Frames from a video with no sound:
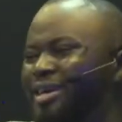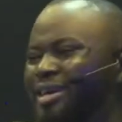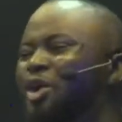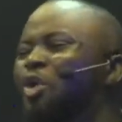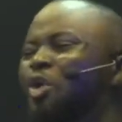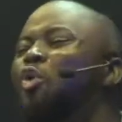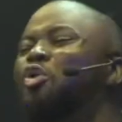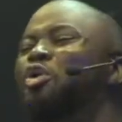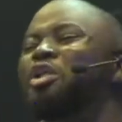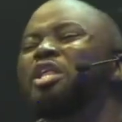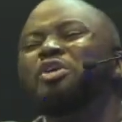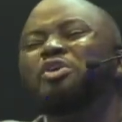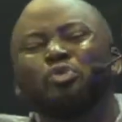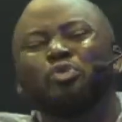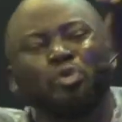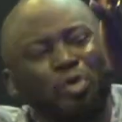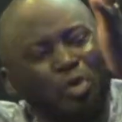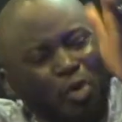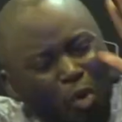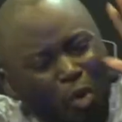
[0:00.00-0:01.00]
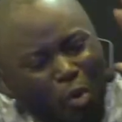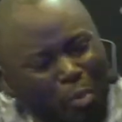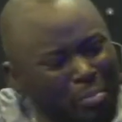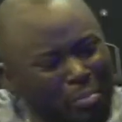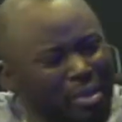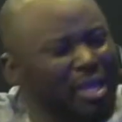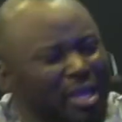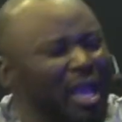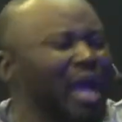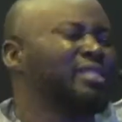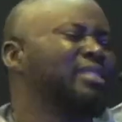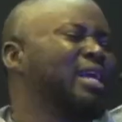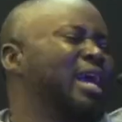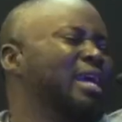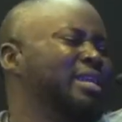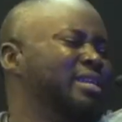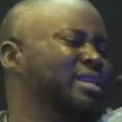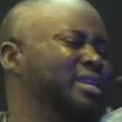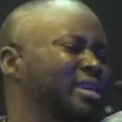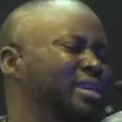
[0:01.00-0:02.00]
Only you know me as I
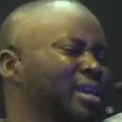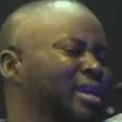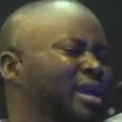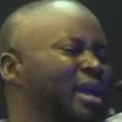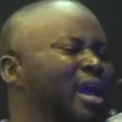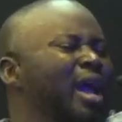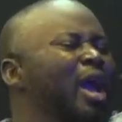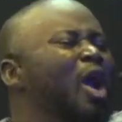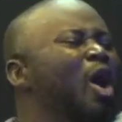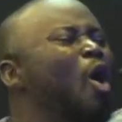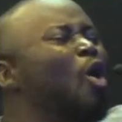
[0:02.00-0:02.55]
did. In